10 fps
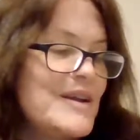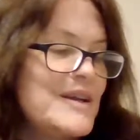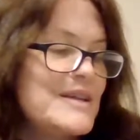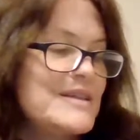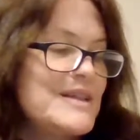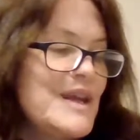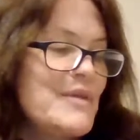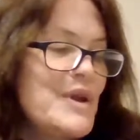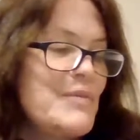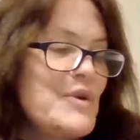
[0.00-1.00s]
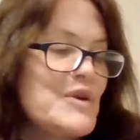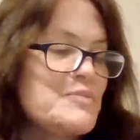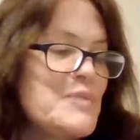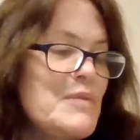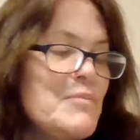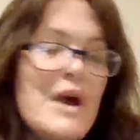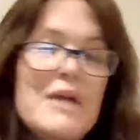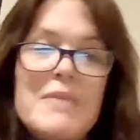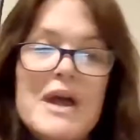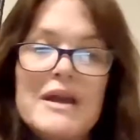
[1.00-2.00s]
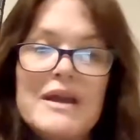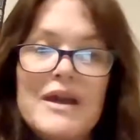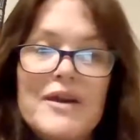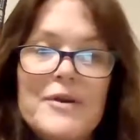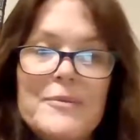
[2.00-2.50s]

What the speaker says: C, reimbursement by Medicare.